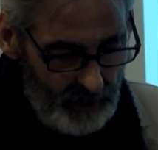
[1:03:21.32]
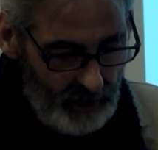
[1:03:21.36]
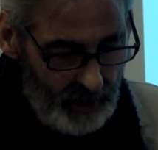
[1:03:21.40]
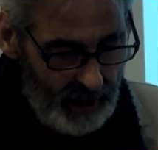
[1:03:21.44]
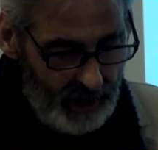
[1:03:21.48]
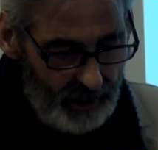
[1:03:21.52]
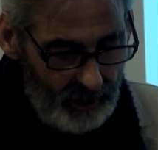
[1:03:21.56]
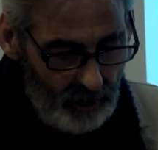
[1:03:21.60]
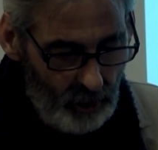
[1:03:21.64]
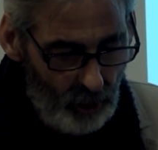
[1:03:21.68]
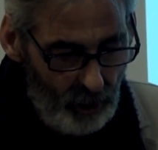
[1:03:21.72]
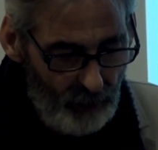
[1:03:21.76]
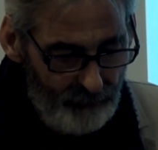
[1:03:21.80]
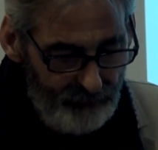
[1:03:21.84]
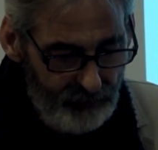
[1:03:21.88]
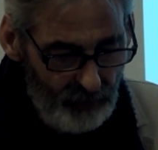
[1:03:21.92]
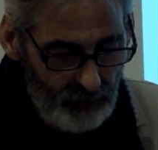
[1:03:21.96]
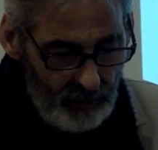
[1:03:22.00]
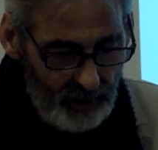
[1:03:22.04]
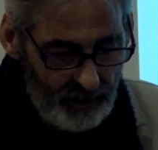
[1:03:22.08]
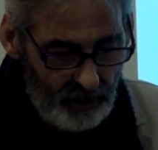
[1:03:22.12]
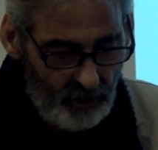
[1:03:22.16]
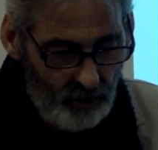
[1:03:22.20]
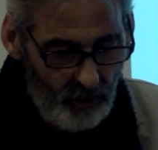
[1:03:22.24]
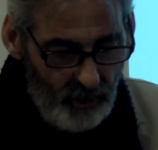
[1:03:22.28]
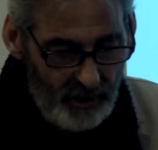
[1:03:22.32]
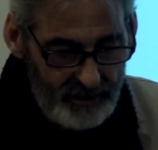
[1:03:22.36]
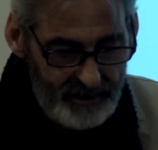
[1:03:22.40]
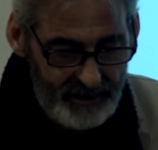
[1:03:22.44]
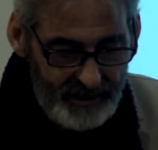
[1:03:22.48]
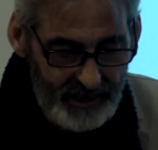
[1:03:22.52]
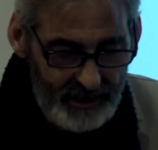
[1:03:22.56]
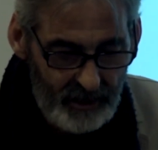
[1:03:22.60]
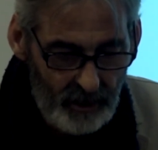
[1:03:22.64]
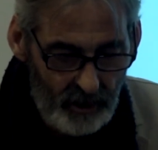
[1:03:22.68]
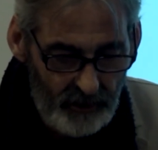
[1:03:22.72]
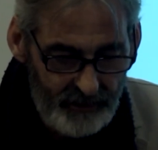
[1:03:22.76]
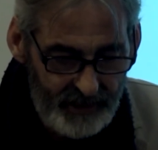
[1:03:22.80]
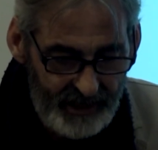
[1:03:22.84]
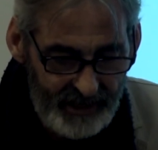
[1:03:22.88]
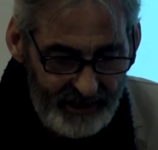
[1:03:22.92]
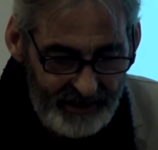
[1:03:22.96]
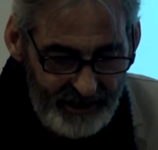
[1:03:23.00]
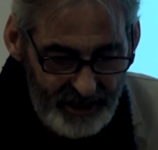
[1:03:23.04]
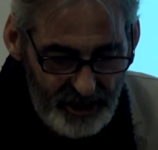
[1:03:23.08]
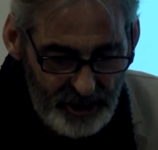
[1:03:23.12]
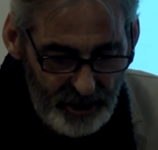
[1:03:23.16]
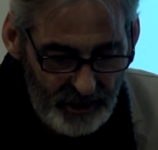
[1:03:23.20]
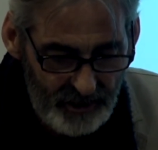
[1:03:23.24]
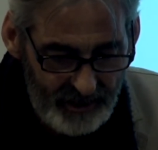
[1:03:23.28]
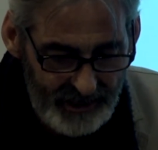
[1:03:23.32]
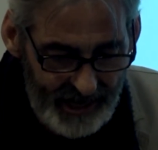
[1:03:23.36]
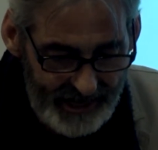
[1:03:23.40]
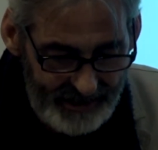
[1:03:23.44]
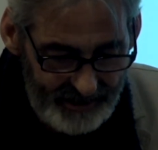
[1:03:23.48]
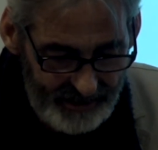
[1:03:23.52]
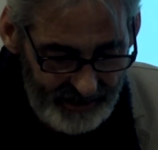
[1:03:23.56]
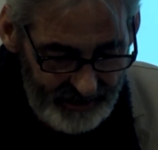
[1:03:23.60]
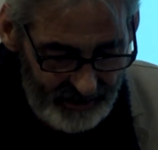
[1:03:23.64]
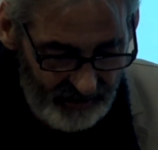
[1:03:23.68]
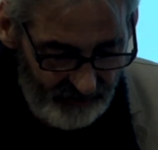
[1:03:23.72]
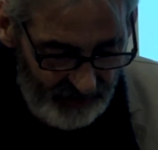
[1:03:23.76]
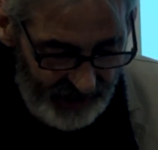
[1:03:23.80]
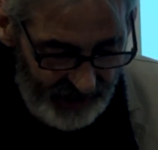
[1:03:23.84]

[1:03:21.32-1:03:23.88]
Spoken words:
A lawful acrostic on the initial letters of